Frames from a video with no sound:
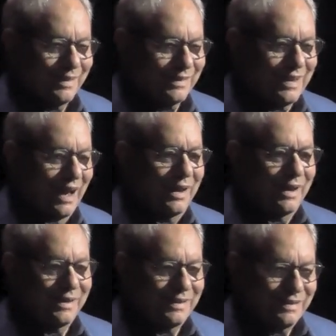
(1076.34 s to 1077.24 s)
Okay.
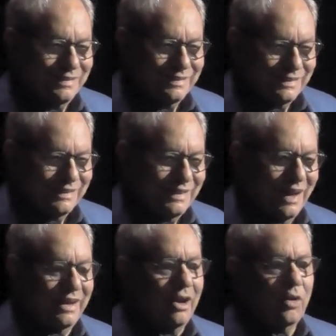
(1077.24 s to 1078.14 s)

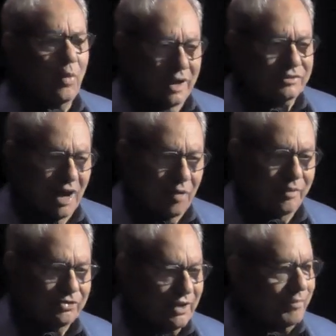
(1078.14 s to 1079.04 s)
I know you want to tell
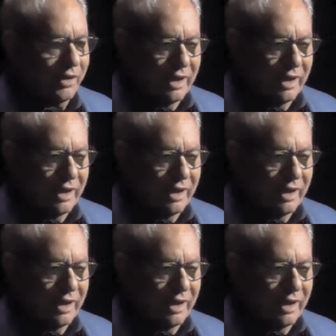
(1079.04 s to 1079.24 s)
me something.